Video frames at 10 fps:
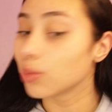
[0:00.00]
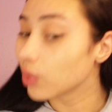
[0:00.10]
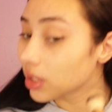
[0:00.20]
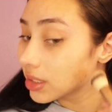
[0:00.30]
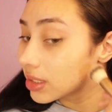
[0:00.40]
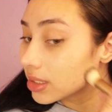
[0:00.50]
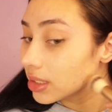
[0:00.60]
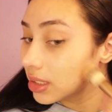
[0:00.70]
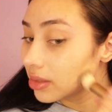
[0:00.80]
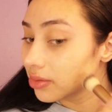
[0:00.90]
We're gonna
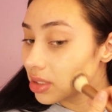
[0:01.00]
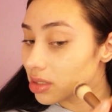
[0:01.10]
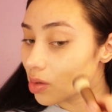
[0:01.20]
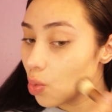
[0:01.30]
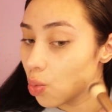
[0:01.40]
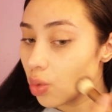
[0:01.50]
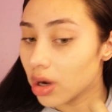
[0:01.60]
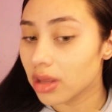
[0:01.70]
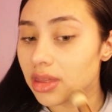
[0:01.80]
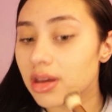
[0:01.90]
see if it's
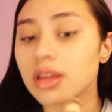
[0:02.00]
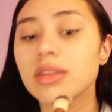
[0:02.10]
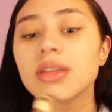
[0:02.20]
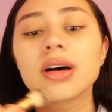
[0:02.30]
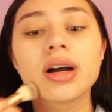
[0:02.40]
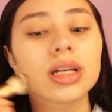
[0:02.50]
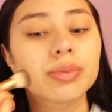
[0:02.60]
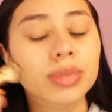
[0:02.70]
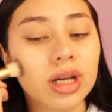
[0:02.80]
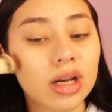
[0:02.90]
worth the
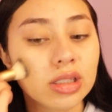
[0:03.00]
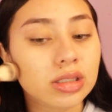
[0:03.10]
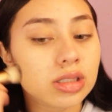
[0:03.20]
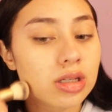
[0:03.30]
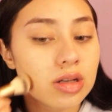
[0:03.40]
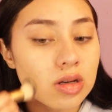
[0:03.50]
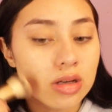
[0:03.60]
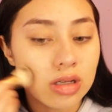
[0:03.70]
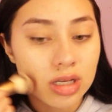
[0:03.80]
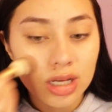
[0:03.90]
hype, guys.
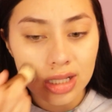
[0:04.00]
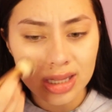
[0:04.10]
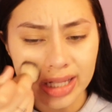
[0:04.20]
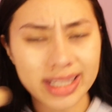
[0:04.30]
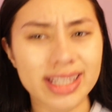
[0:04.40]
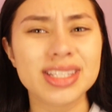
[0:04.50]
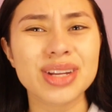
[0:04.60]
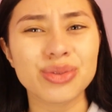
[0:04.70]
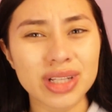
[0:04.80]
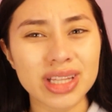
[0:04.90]
Like, is
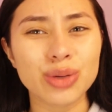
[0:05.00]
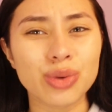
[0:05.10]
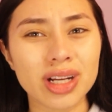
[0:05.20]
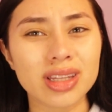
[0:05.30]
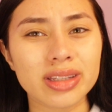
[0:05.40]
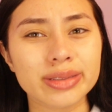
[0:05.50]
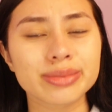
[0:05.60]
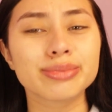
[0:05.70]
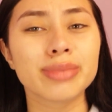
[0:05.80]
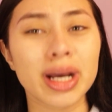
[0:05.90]
it really worth
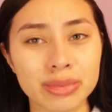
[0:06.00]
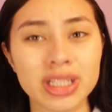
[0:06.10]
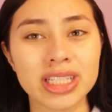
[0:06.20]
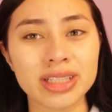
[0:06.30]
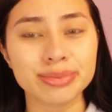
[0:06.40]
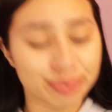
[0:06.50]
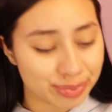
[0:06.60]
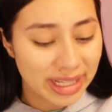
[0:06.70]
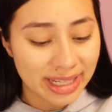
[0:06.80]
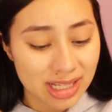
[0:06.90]
my money?
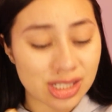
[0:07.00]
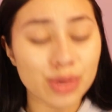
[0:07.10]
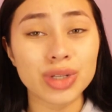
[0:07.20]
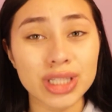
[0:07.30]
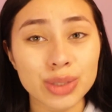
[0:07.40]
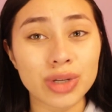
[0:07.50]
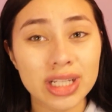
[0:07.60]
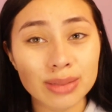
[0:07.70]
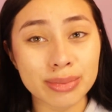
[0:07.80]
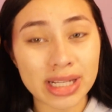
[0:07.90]
Like, is it really
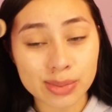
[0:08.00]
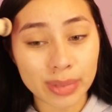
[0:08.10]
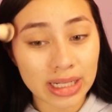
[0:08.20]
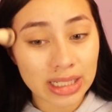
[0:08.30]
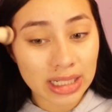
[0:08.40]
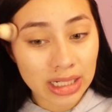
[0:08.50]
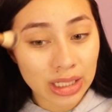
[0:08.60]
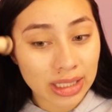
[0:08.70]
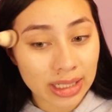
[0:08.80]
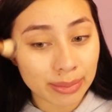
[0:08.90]
worth my spending and
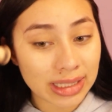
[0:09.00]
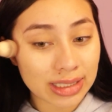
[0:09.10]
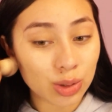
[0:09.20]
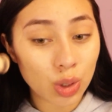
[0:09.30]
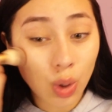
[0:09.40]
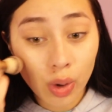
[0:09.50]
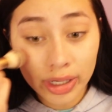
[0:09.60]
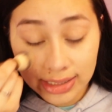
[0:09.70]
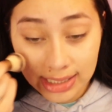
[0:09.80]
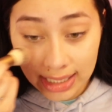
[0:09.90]
all that? My little
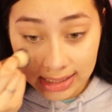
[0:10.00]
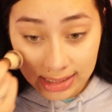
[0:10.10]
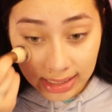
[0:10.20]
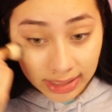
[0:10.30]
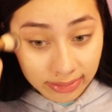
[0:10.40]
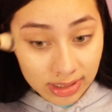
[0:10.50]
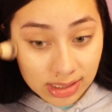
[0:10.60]
coins I got saved